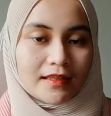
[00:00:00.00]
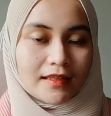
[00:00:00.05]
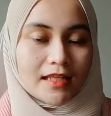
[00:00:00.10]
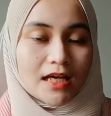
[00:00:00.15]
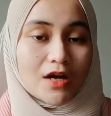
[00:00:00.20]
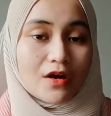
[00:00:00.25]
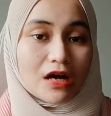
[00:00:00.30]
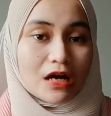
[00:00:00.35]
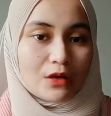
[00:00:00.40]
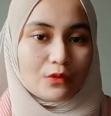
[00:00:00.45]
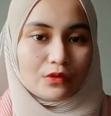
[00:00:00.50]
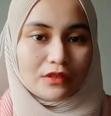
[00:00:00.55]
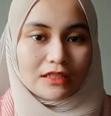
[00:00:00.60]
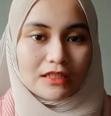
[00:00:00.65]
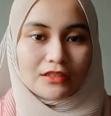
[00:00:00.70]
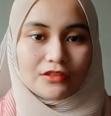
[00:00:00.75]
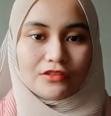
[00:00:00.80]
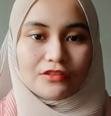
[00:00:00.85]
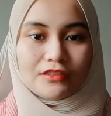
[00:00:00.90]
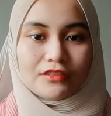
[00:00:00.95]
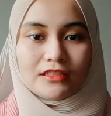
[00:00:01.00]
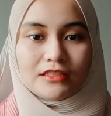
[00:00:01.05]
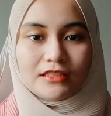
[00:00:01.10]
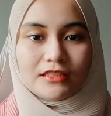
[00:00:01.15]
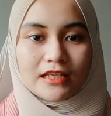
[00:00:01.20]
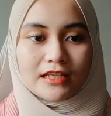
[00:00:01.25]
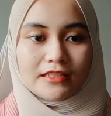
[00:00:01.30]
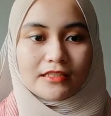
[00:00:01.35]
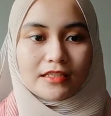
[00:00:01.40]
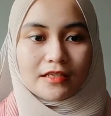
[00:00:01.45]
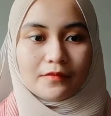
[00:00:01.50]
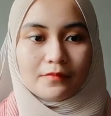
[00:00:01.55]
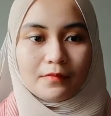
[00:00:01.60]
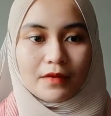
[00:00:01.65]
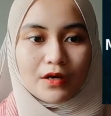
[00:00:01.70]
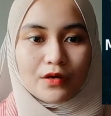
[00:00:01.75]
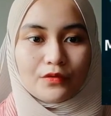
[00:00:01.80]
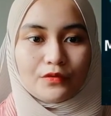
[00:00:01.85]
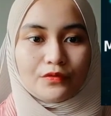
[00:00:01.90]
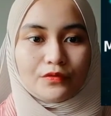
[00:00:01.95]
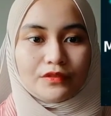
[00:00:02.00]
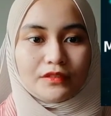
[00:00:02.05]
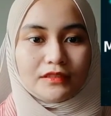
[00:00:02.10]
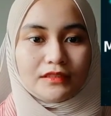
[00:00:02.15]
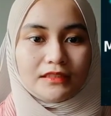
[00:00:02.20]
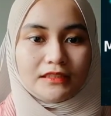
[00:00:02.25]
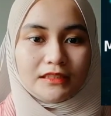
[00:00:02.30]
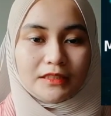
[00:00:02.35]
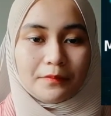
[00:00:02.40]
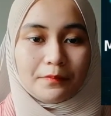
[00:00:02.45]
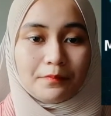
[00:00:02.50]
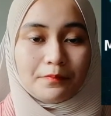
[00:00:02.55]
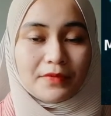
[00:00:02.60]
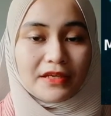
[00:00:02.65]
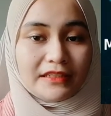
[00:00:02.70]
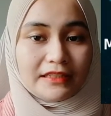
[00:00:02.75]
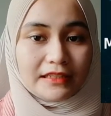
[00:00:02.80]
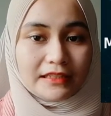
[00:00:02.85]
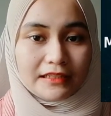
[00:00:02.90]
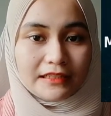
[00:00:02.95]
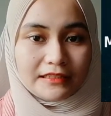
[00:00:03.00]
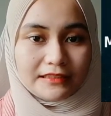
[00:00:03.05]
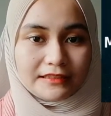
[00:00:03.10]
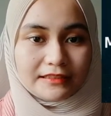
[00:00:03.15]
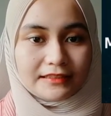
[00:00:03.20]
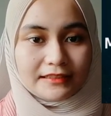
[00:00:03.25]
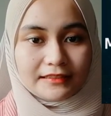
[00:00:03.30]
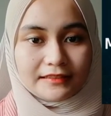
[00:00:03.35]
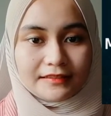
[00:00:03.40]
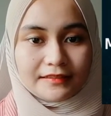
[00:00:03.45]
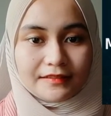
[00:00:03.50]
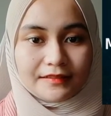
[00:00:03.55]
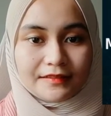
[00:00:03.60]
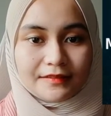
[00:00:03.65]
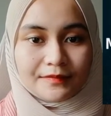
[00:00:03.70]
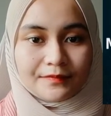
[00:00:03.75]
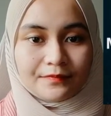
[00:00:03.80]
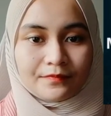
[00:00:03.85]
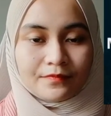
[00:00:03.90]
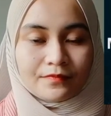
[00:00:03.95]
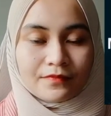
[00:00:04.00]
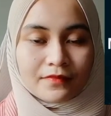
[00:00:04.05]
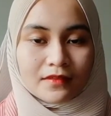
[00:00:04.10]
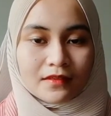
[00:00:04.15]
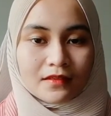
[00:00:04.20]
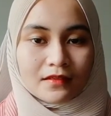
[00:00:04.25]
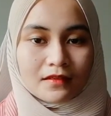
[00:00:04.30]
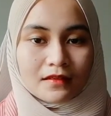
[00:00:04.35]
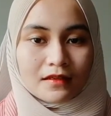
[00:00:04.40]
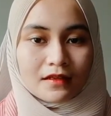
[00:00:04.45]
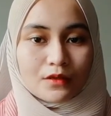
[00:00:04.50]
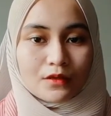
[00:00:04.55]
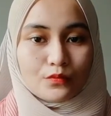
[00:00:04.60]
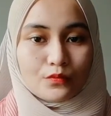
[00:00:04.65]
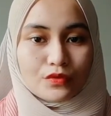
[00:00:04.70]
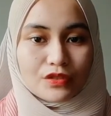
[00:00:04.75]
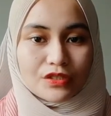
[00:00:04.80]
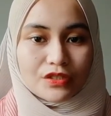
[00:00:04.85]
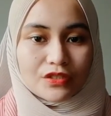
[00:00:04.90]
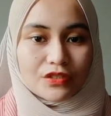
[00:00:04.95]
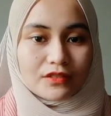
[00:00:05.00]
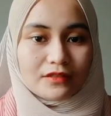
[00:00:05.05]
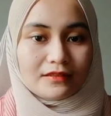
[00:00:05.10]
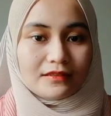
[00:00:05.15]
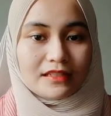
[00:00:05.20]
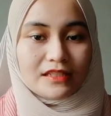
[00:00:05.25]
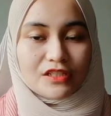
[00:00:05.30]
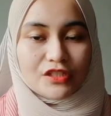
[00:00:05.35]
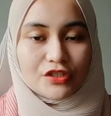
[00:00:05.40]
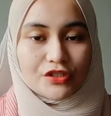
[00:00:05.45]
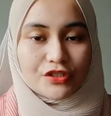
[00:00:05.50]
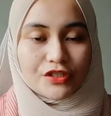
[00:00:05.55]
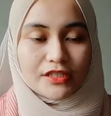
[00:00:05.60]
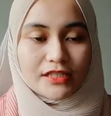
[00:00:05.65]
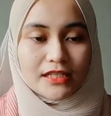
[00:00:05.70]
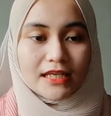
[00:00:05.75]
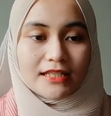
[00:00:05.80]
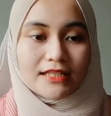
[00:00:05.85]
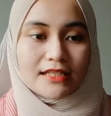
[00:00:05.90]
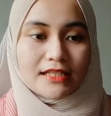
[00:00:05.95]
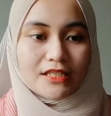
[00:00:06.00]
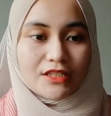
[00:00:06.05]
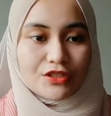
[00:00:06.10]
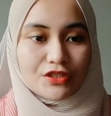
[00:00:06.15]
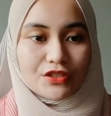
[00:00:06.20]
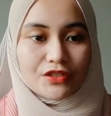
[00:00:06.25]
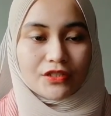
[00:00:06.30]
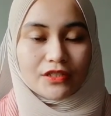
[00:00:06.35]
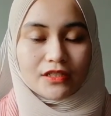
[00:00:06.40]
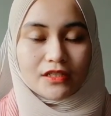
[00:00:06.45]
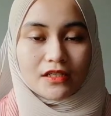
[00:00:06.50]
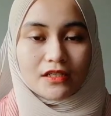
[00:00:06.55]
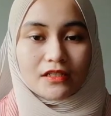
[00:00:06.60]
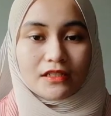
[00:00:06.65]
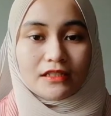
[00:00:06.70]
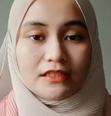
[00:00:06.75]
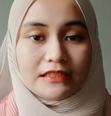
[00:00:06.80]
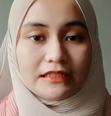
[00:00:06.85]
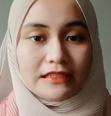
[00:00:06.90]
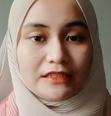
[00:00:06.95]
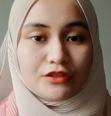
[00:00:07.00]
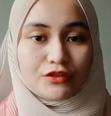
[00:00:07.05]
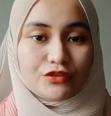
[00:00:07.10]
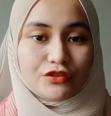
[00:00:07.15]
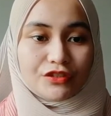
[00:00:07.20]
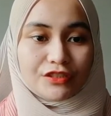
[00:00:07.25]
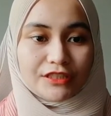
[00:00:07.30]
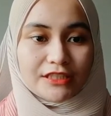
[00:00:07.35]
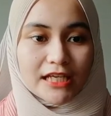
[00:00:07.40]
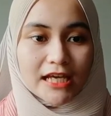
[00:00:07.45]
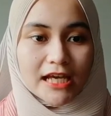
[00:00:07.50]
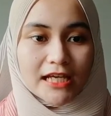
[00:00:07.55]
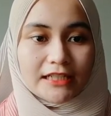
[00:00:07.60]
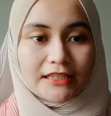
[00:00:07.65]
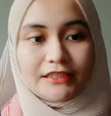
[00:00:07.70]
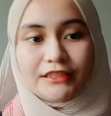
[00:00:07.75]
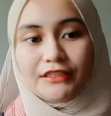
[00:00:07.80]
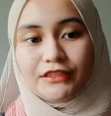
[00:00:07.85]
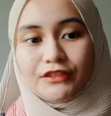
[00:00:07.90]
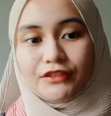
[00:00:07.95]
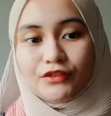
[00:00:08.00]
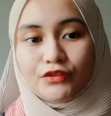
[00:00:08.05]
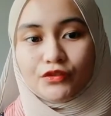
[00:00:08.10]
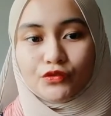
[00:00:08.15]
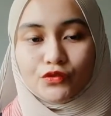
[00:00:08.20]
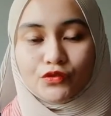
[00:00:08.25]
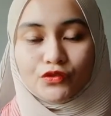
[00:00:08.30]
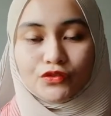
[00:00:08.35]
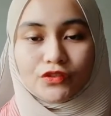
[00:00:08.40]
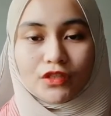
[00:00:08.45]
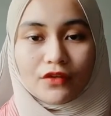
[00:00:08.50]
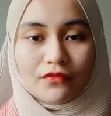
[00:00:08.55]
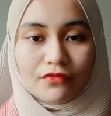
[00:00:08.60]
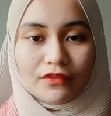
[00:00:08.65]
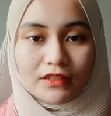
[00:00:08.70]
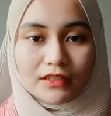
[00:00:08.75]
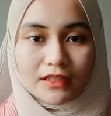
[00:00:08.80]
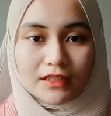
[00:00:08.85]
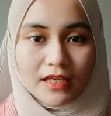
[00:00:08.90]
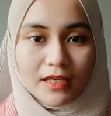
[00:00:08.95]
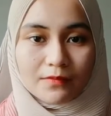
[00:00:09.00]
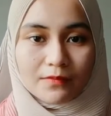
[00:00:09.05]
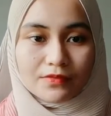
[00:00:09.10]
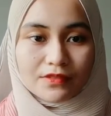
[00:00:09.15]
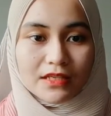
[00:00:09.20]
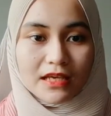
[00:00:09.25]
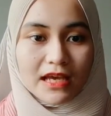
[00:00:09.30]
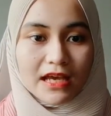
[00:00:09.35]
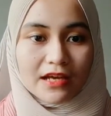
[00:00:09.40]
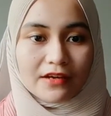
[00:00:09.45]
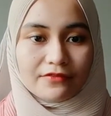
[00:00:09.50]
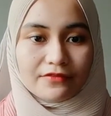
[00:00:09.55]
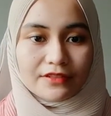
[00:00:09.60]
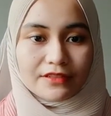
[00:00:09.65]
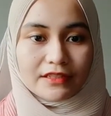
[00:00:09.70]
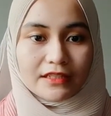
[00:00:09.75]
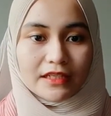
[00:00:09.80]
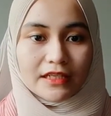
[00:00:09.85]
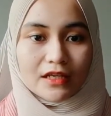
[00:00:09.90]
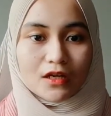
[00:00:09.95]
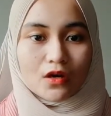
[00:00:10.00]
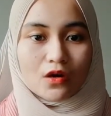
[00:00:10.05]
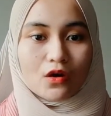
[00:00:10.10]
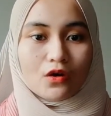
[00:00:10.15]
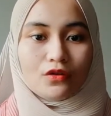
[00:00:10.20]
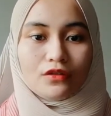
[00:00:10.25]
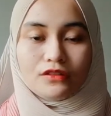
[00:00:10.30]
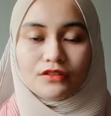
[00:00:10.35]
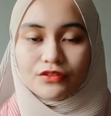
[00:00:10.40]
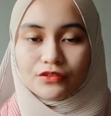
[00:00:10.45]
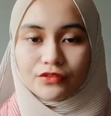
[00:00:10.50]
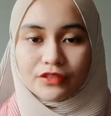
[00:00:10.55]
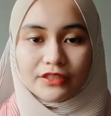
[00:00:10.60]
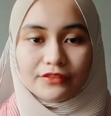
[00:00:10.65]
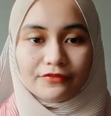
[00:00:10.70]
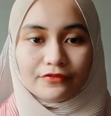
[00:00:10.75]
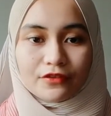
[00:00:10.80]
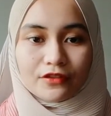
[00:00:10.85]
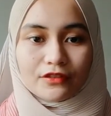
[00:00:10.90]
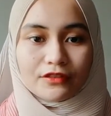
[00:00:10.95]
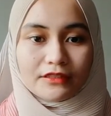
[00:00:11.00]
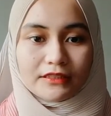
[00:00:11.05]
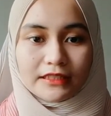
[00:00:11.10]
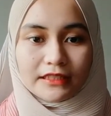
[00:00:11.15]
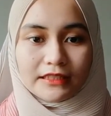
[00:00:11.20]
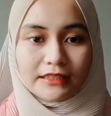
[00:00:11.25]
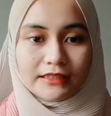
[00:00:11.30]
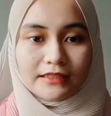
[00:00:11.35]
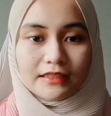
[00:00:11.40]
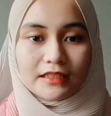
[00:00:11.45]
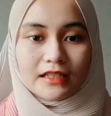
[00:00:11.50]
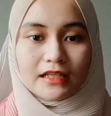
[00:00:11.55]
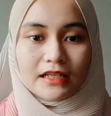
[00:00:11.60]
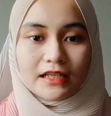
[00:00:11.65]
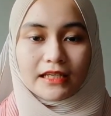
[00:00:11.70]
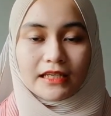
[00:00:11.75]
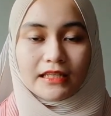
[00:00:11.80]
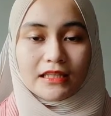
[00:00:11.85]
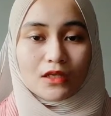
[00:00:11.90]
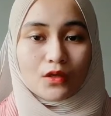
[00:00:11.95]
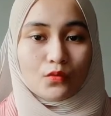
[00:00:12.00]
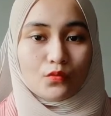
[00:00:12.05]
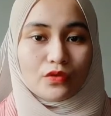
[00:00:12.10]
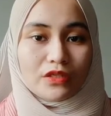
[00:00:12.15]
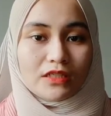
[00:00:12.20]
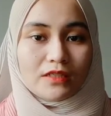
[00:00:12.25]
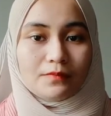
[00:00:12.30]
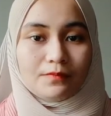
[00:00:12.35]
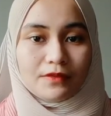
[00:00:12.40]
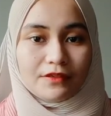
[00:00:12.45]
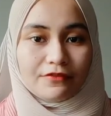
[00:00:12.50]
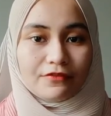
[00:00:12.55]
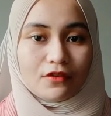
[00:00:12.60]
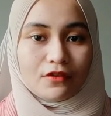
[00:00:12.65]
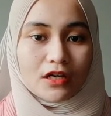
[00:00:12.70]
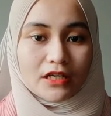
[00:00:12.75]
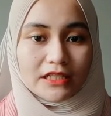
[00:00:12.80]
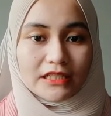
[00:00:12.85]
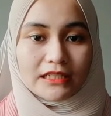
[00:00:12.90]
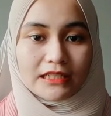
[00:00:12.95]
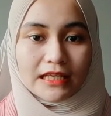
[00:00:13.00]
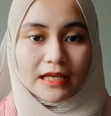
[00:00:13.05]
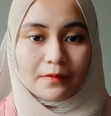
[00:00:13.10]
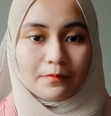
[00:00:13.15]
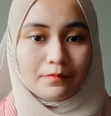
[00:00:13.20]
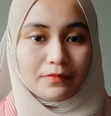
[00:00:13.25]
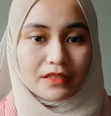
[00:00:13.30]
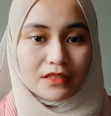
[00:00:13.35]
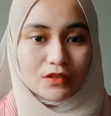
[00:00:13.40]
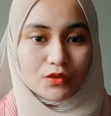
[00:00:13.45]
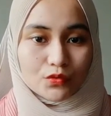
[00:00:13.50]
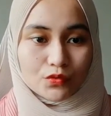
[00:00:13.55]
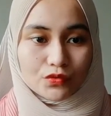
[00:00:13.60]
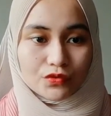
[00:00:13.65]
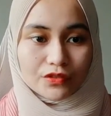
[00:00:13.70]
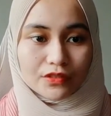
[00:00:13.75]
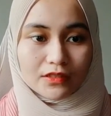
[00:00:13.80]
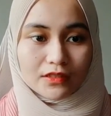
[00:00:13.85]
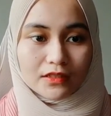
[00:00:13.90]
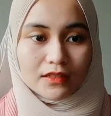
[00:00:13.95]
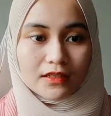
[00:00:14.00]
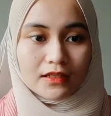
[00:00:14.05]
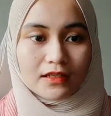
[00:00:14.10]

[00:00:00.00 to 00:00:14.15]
Now I would like to suggest about the maintenance, which technician and engineer need to check the tools of the games every day or 3-4 days in a week before it can be used.